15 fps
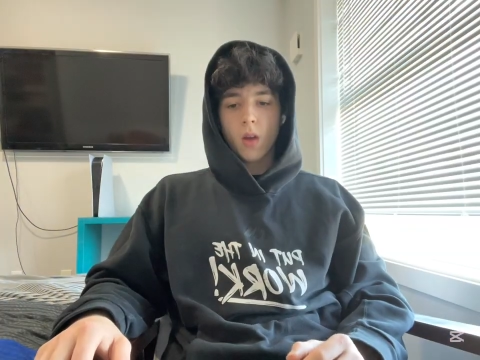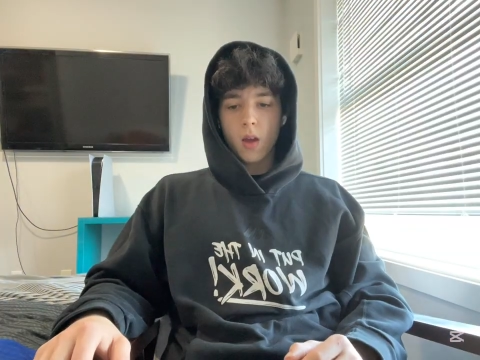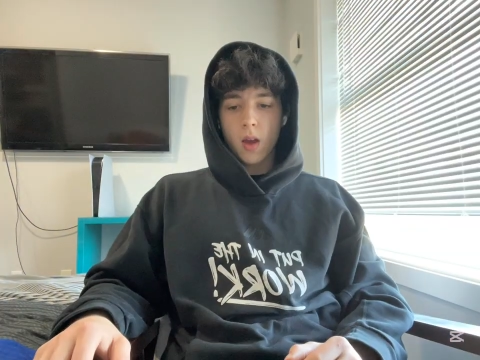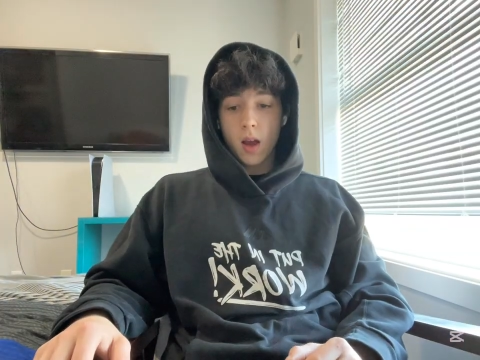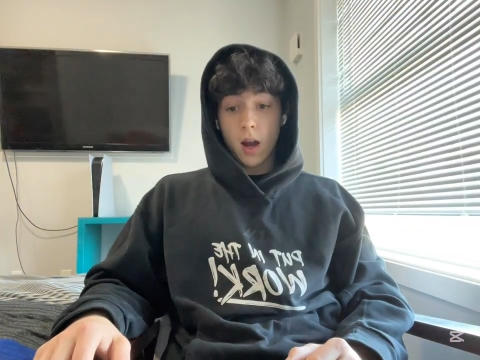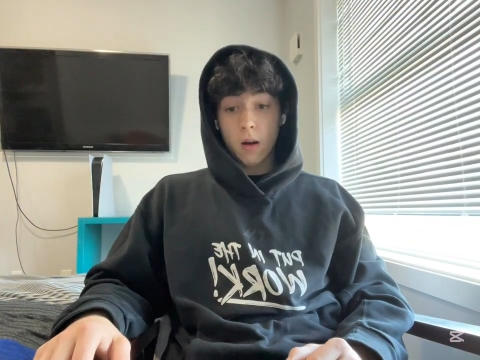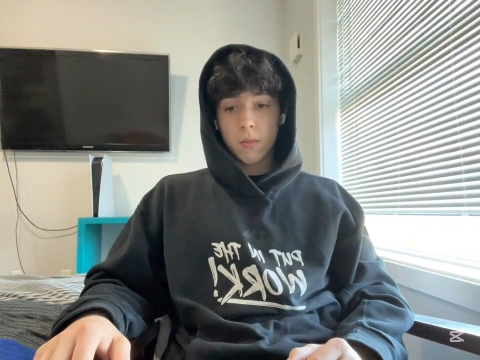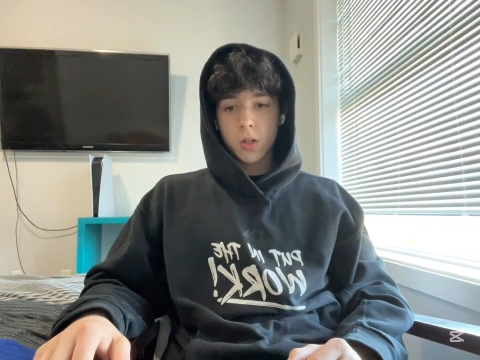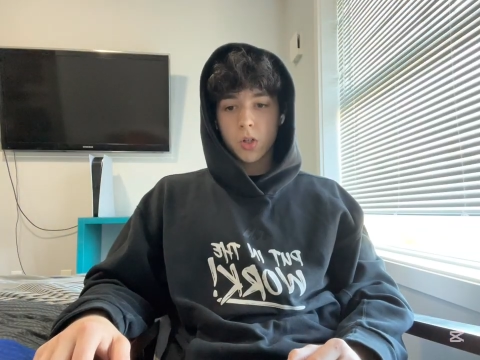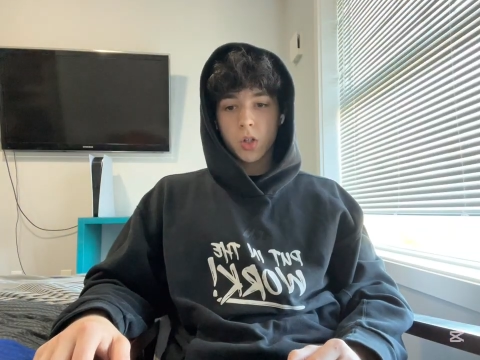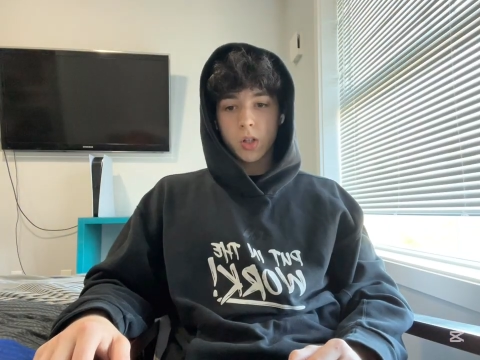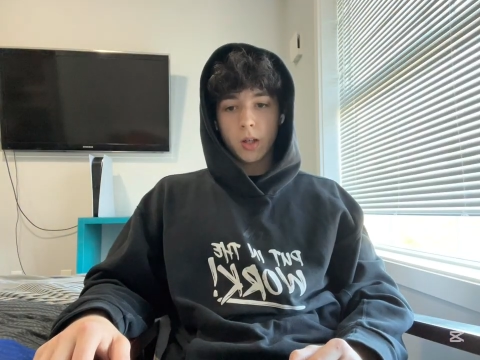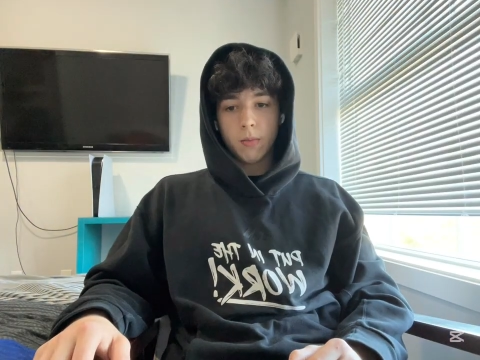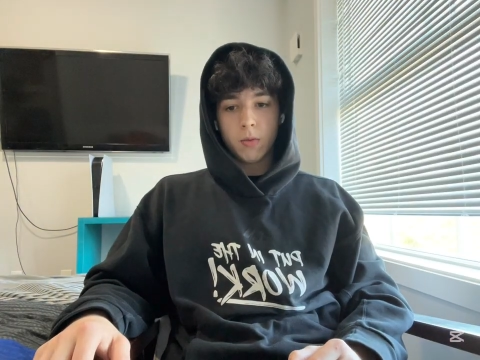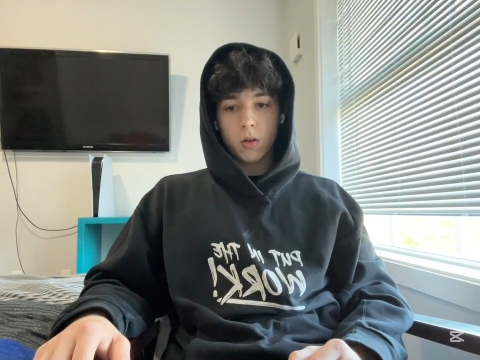How much
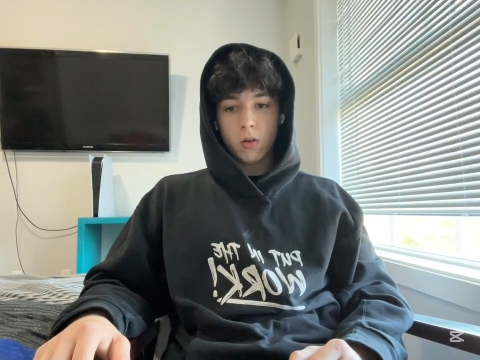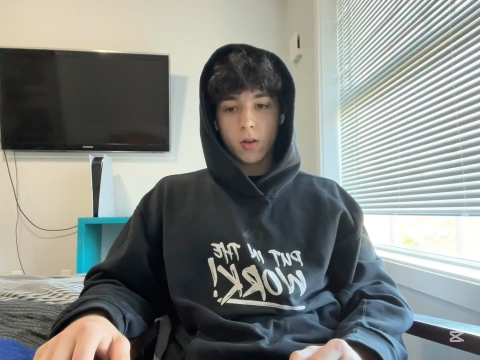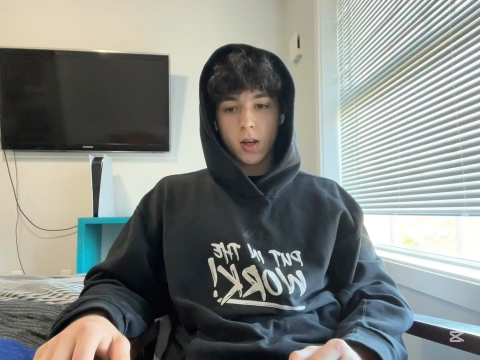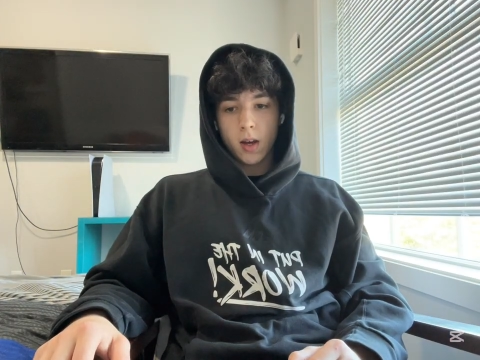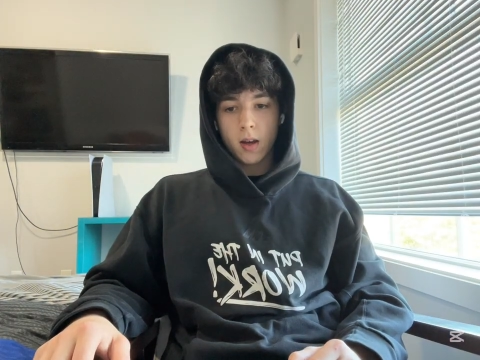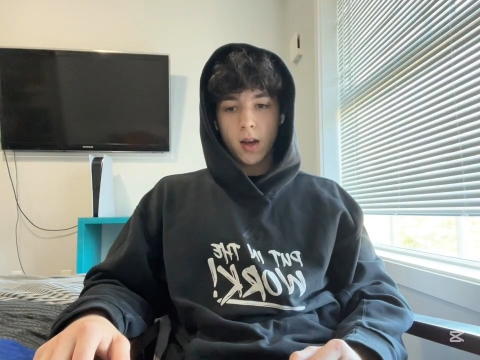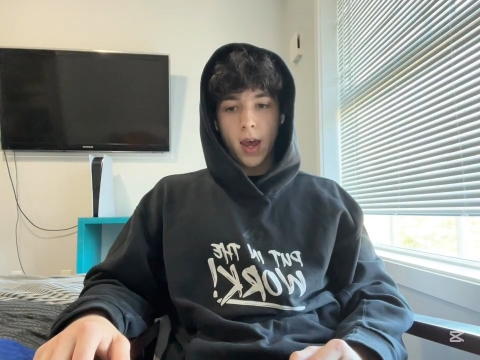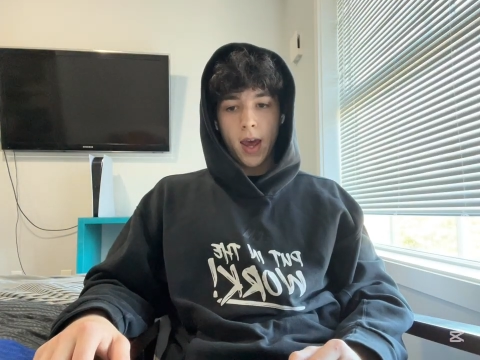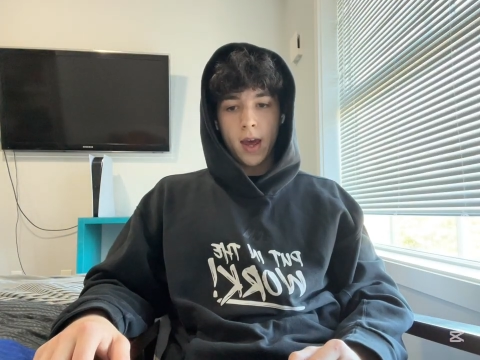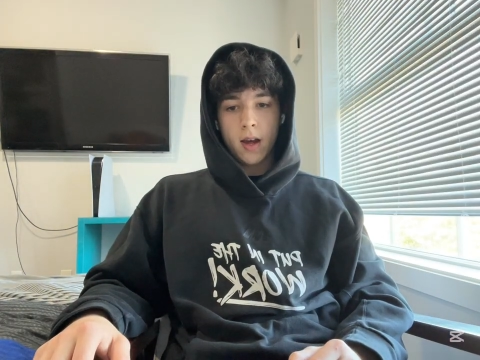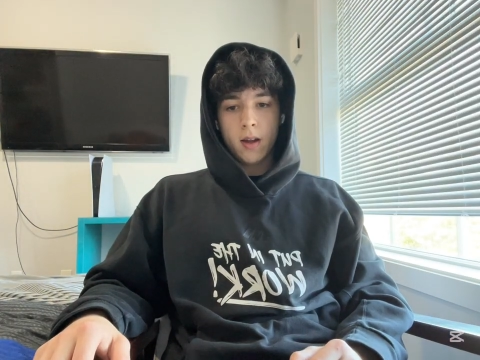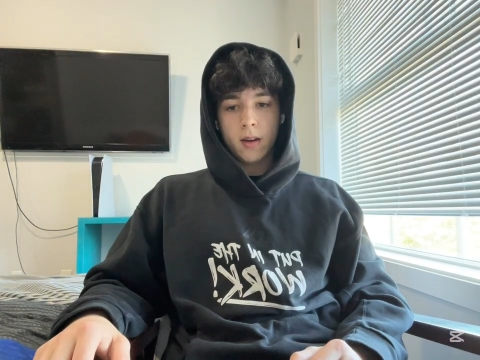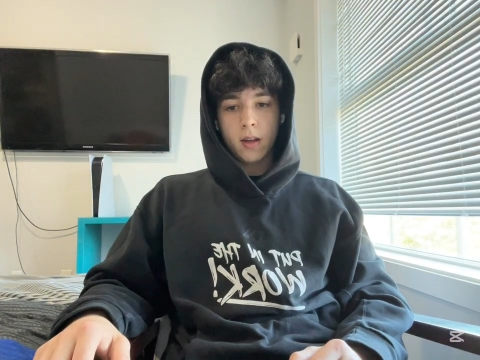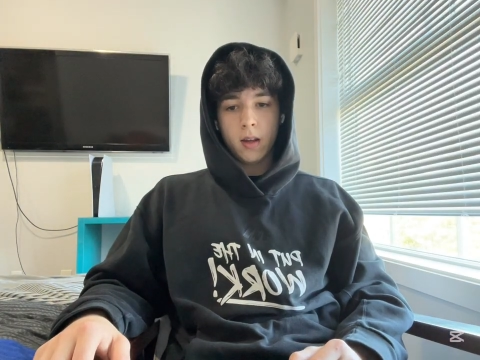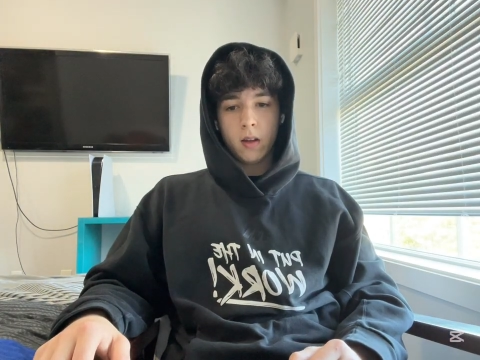sleep do you get,
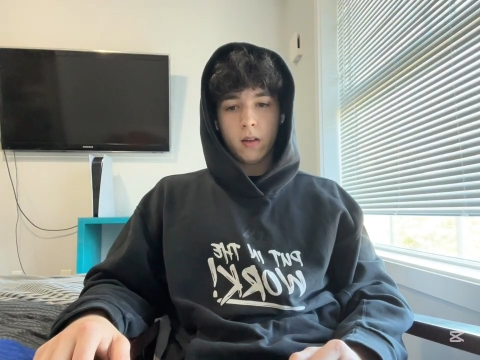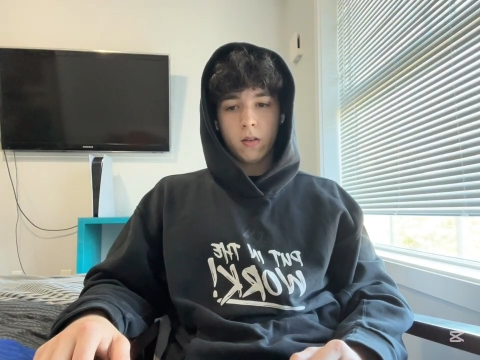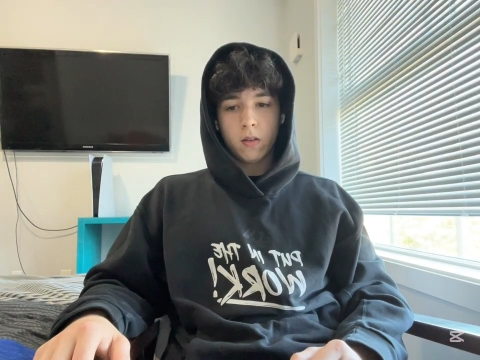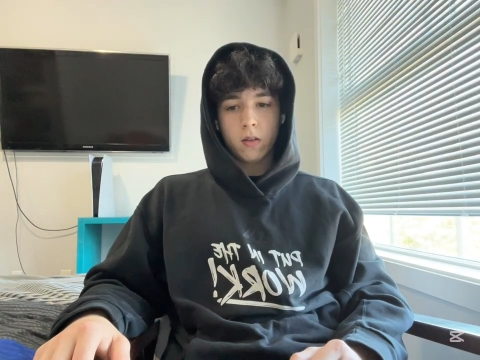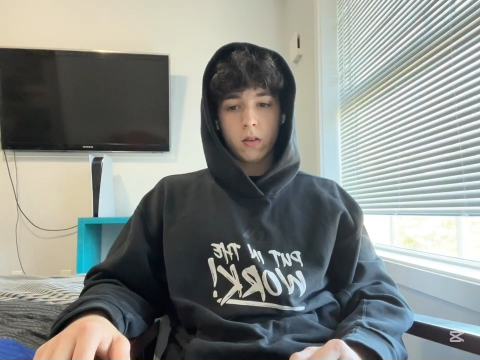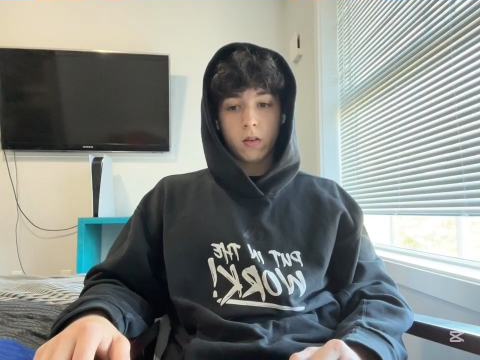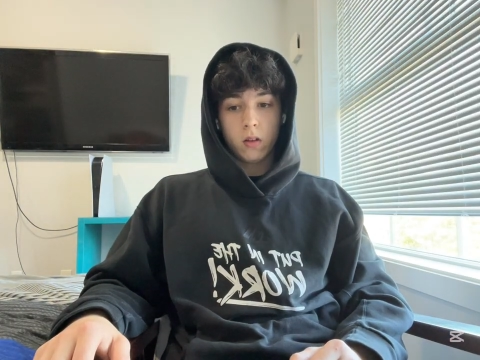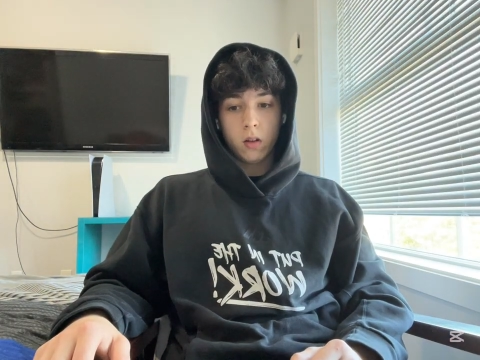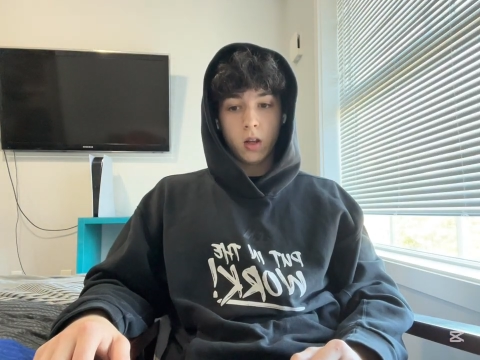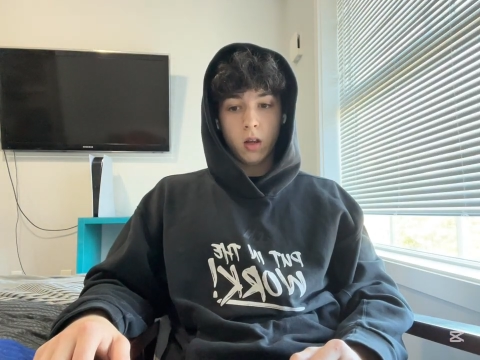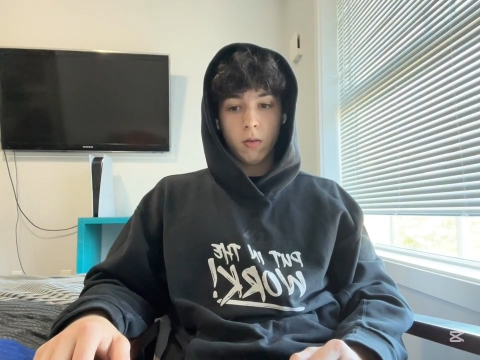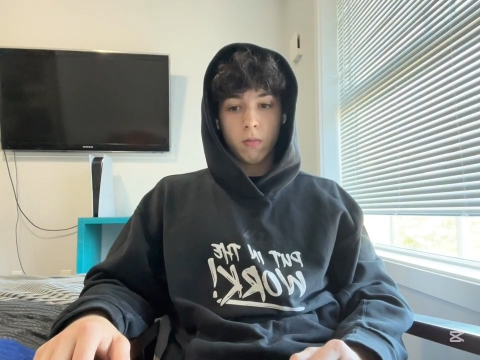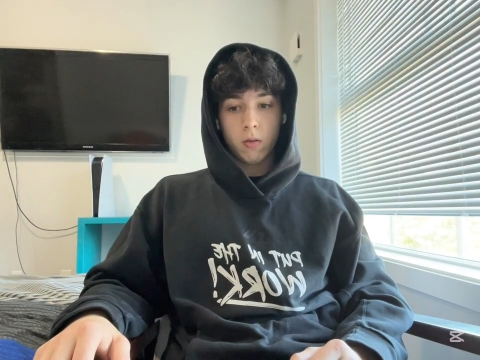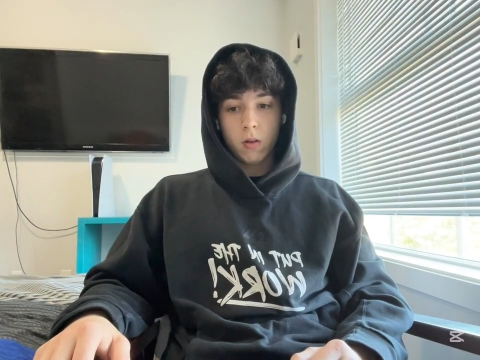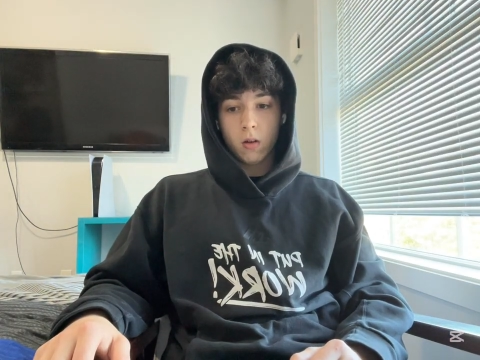and is sleep